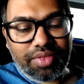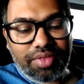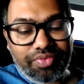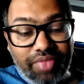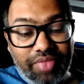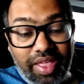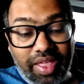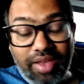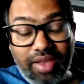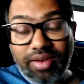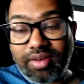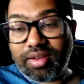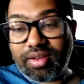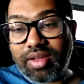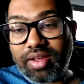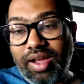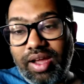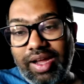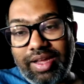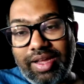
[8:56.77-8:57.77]
Then
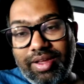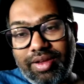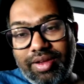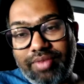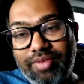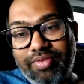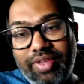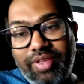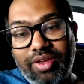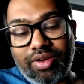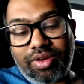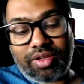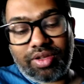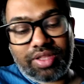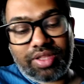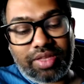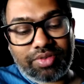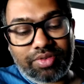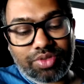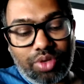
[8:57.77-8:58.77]

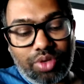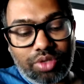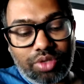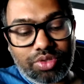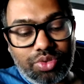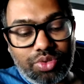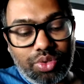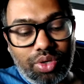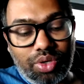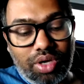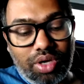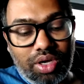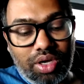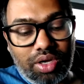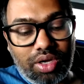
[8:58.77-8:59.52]
there was also